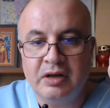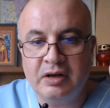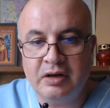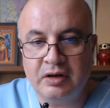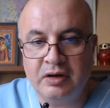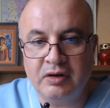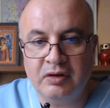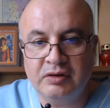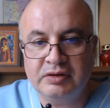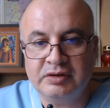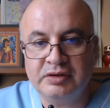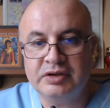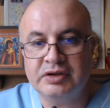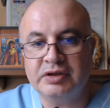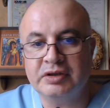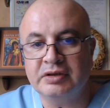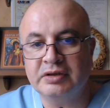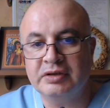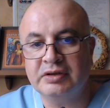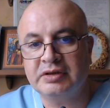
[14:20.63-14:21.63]
low
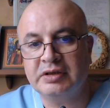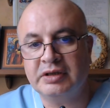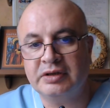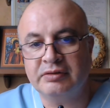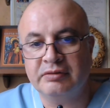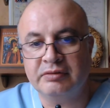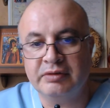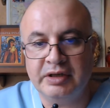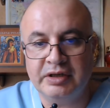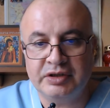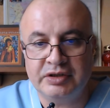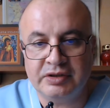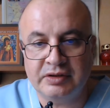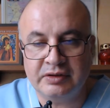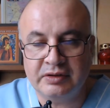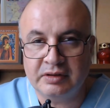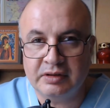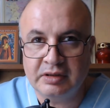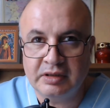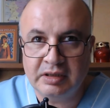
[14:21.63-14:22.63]
oxygen
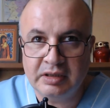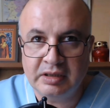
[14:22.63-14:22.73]
saturation,